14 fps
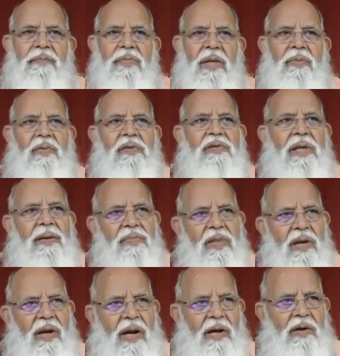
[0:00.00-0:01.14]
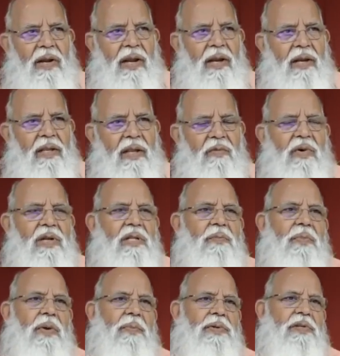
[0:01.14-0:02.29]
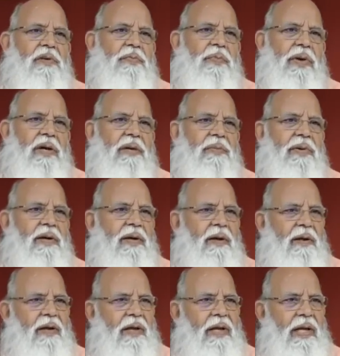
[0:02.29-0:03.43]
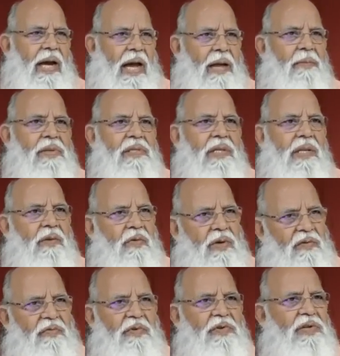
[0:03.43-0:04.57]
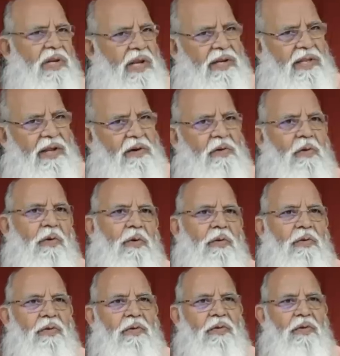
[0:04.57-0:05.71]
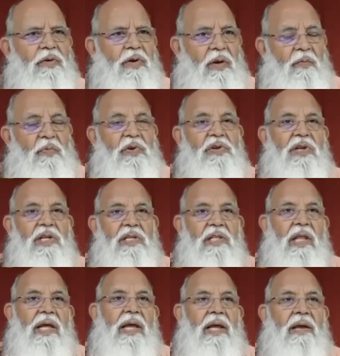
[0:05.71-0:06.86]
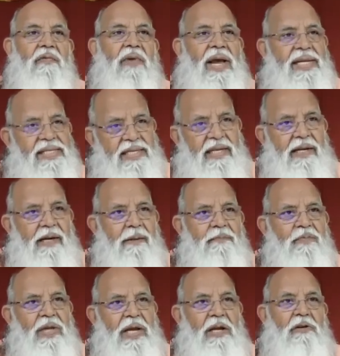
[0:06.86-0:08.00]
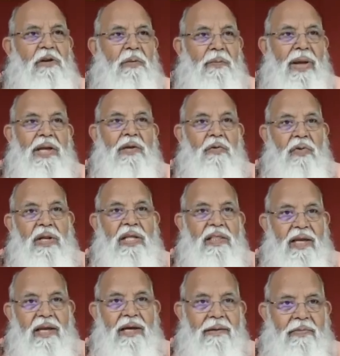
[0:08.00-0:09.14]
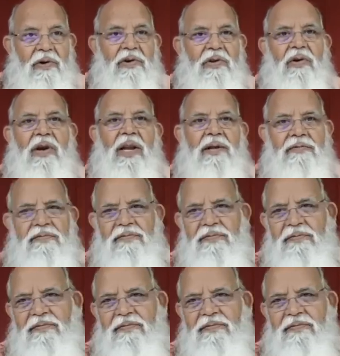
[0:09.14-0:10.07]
If the same thing I tell, then what is the purpose of my coming? I must leave confusion and then go. Confusion is like a vaccine. It will make you rethink about your life.